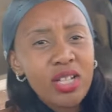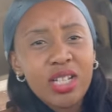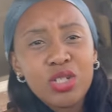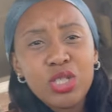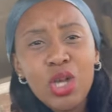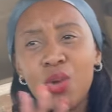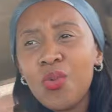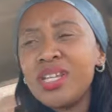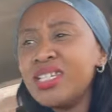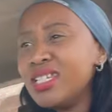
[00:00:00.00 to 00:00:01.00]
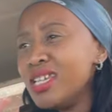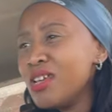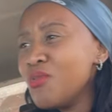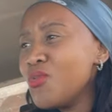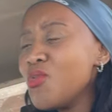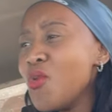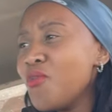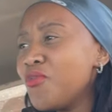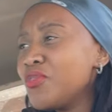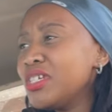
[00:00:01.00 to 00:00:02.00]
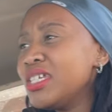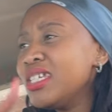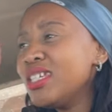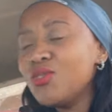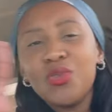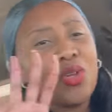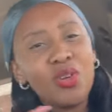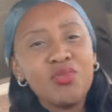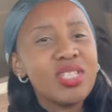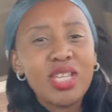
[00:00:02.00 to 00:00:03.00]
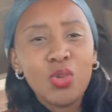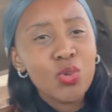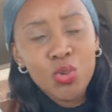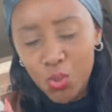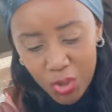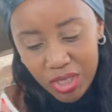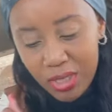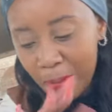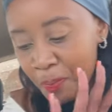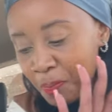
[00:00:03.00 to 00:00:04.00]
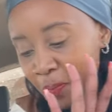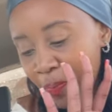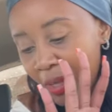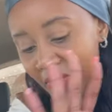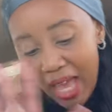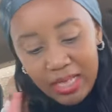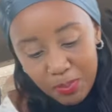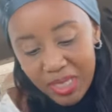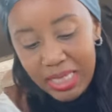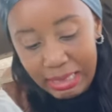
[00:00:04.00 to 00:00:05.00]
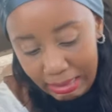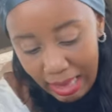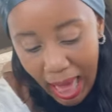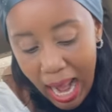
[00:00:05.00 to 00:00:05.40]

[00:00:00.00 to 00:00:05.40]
They don't say kwendini, womfundini, no, they don't even say those words. They are speaking their